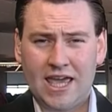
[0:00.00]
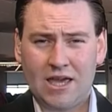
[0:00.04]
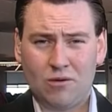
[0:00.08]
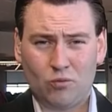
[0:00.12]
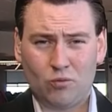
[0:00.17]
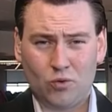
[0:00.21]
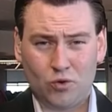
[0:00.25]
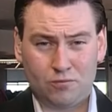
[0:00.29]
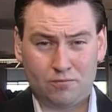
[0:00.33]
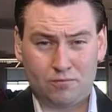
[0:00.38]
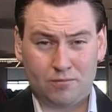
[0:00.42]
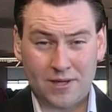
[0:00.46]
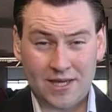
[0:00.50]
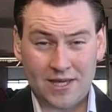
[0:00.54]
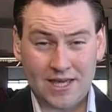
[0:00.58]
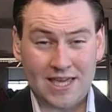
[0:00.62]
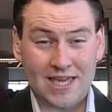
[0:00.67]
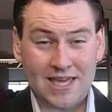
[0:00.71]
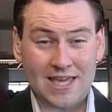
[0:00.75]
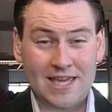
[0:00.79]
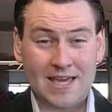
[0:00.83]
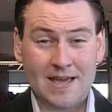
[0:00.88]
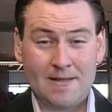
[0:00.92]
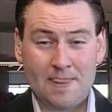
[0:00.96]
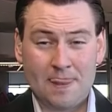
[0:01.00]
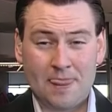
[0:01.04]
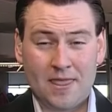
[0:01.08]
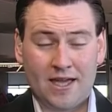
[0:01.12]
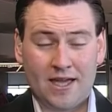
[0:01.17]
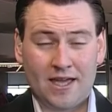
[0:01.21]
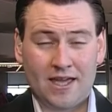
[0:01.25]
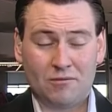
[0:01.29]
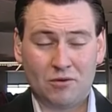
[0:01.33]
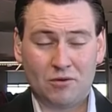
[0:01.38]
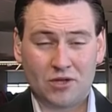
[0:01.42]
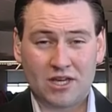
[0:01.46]
It
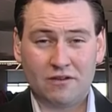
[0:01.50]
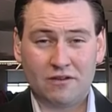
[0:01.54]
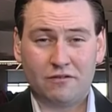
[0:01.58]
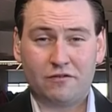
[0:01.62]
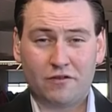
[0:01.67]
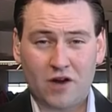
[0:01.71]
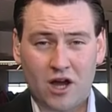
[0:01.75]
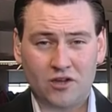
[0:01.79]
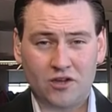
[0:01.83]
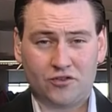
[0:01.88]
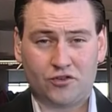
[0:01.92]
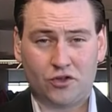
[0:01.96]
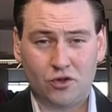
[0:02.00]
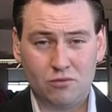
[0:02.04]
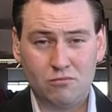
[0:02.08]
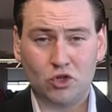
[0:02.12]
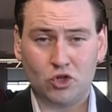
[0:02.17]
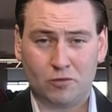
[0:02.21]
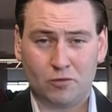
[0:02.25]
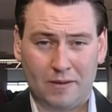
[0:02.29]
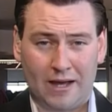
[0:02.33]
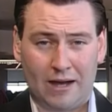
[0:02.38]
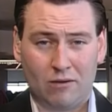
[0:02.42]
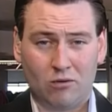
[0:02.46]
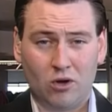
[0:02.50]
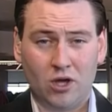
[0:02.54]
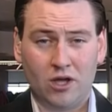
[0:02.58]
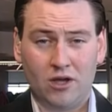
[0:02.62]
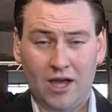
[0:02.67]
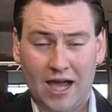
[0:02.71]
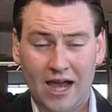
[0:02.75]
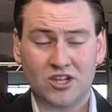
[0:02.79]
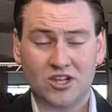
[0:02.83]
would give far too much power.